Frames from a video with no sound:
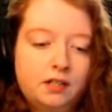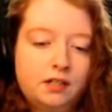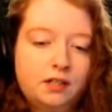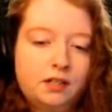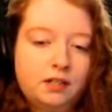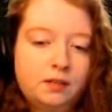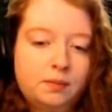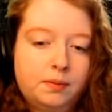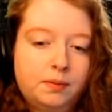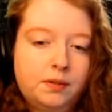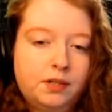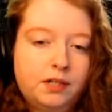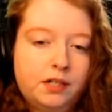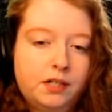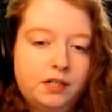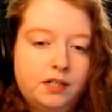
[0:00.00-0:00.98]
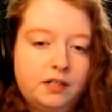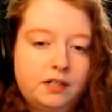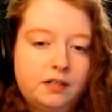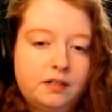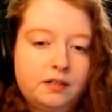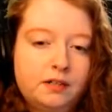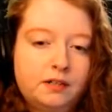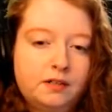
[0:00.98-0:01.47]

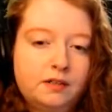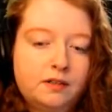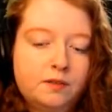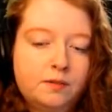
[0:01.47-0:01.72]
No one is speaking in this clip.